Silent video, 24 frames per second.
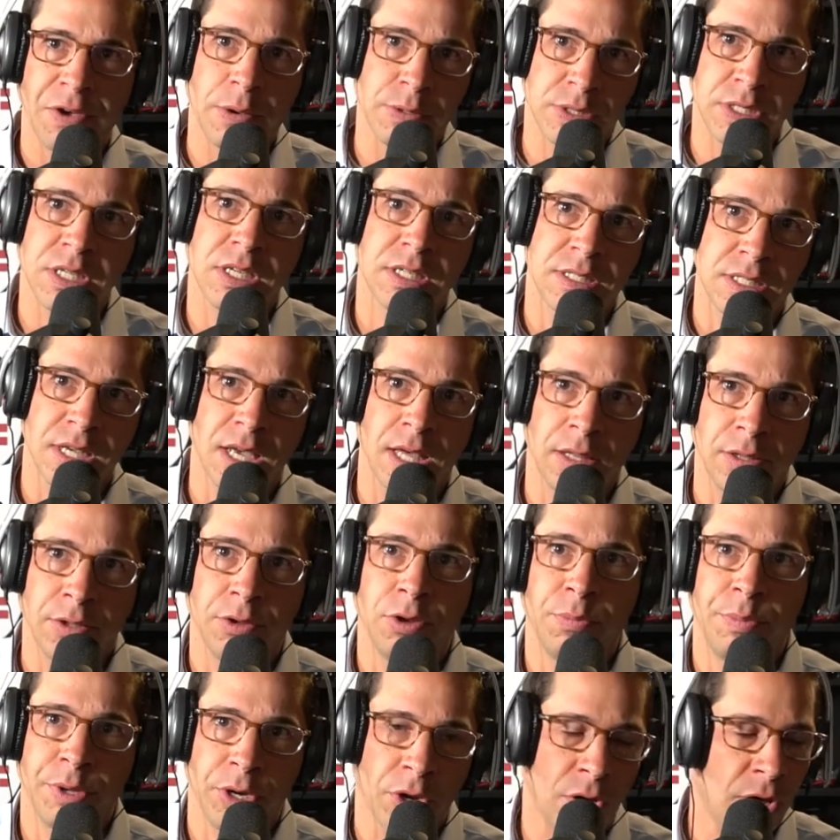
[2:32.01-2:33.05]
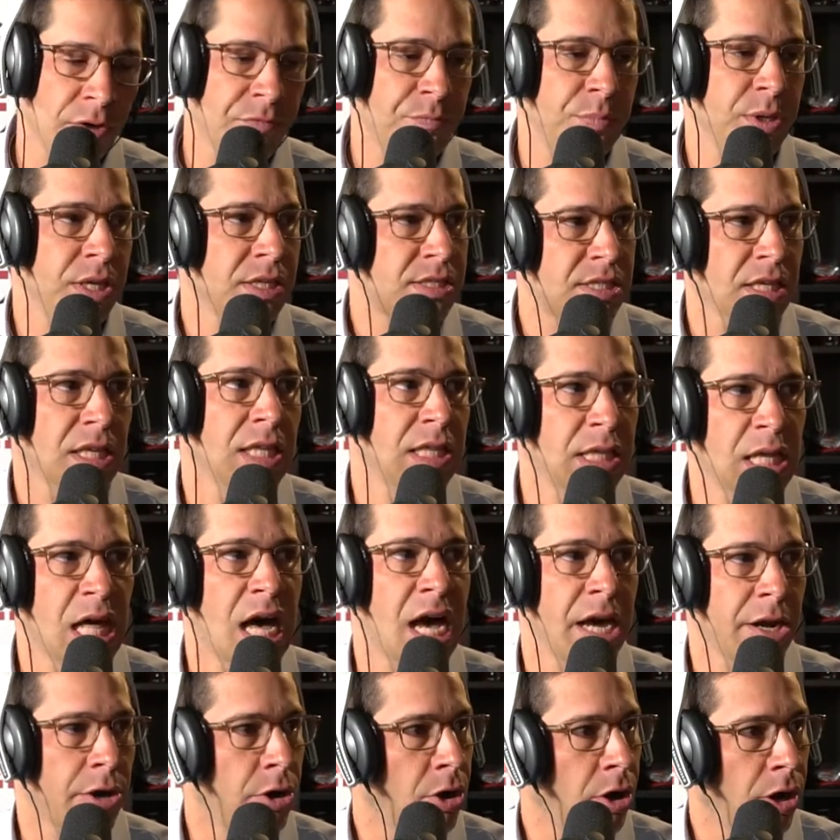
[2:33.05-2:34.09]
I was going to say sure. a little bit off, but it's a
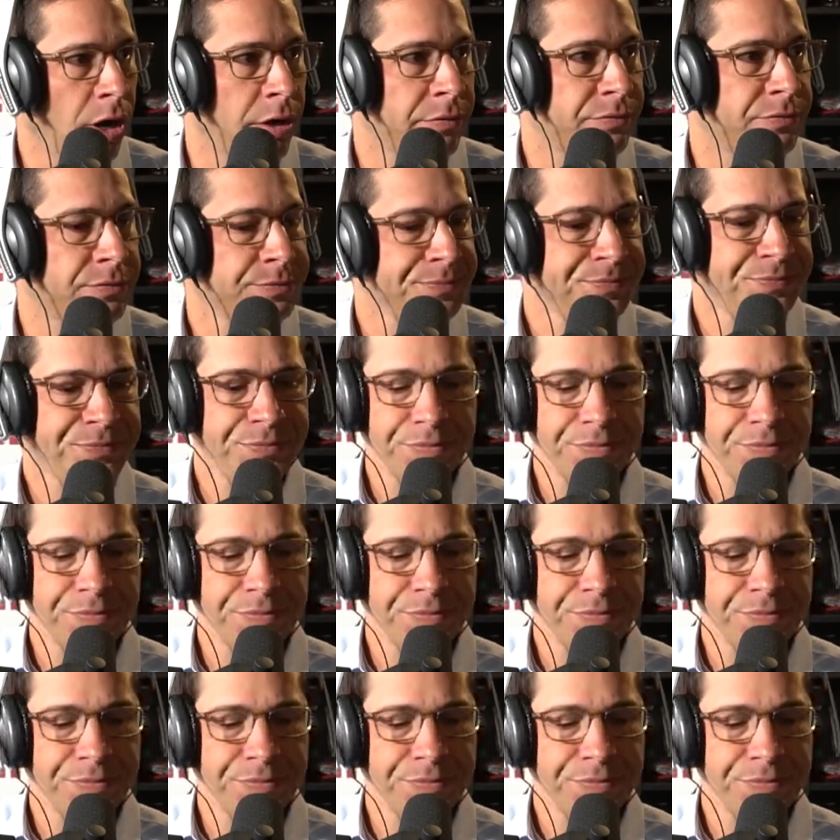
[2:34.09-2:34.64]
lot off.